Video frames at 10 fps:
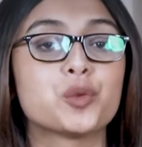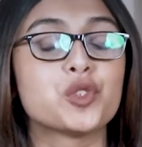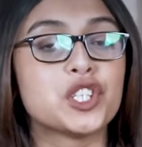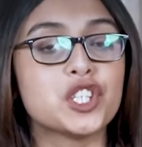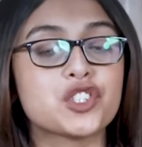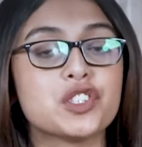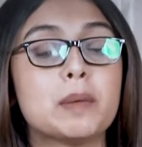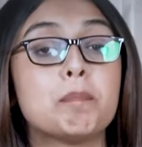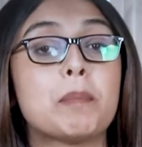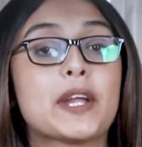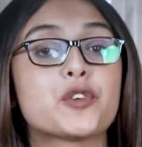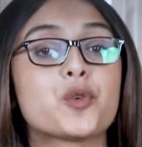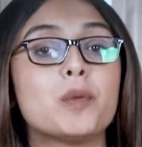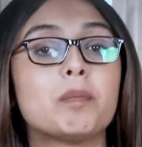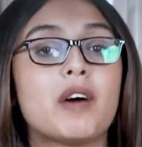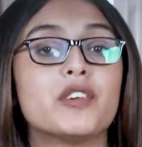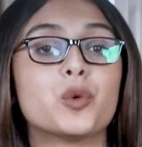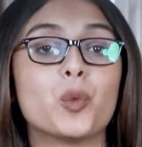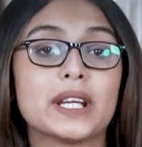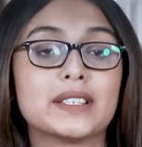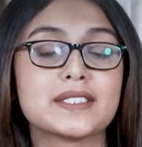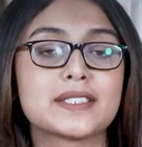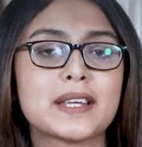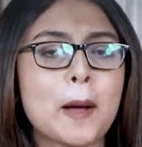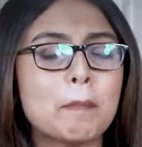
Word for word: to traditional petrol powered vehicles.